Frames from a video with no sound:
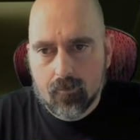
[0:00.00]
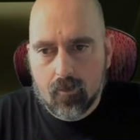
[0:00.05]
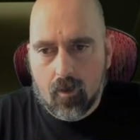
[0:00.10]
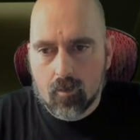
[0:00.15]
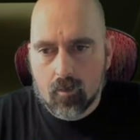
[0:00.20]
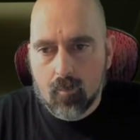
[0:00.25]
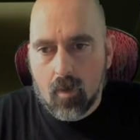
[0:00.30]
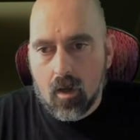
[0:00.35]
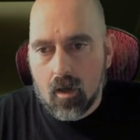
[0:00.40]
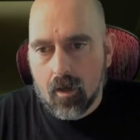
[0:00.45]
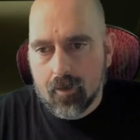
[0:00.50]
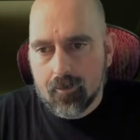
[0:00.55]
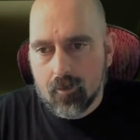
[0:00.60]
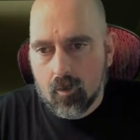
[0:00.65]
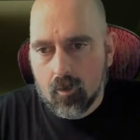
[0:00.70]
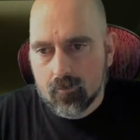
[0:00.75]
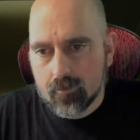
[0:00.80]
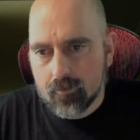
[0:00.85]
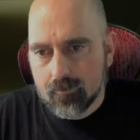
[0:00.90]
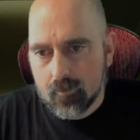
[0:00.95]
our mod
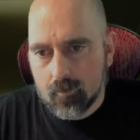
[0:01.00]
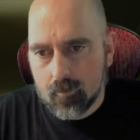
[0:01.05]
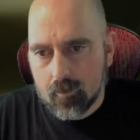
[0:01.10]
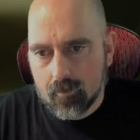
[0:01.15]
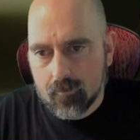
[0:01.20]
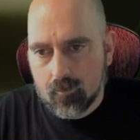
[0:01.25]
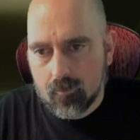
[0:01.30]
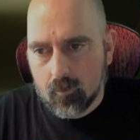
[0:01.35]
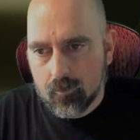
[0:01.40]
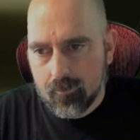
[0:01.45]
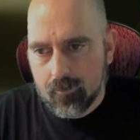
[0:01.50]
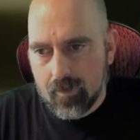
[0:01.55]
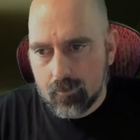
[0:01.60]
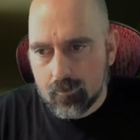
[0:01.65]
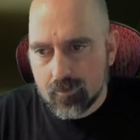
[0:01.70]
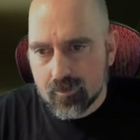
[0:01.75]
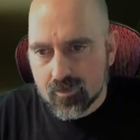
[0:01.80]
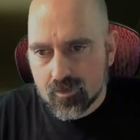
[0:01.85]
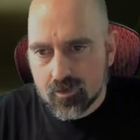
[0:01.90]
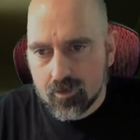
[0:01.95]
over from our folder
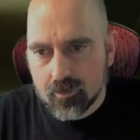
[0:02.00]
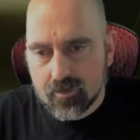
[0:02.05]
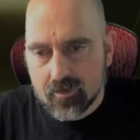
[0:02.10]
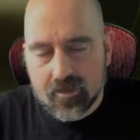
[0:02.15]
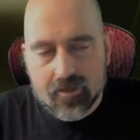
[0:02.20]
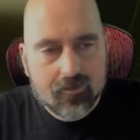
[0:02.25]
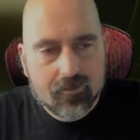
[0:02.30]
that we just cooked